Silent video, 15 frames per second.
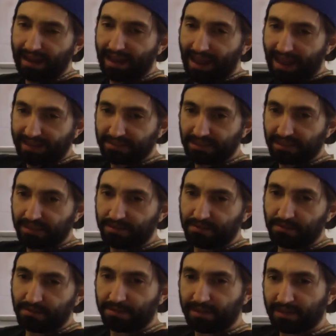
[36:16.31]
asking you
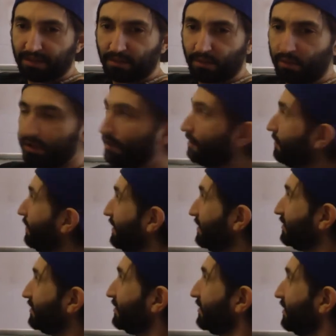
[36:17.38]
to think with
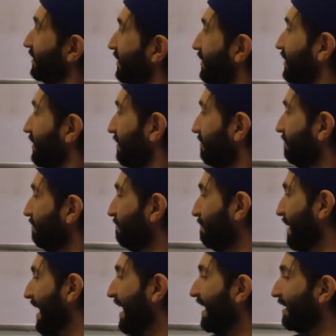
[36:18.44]
this
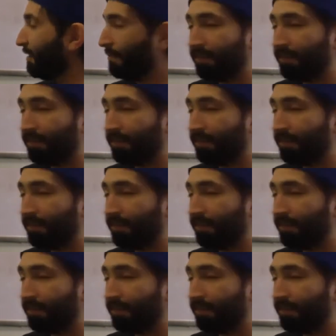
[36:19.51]
math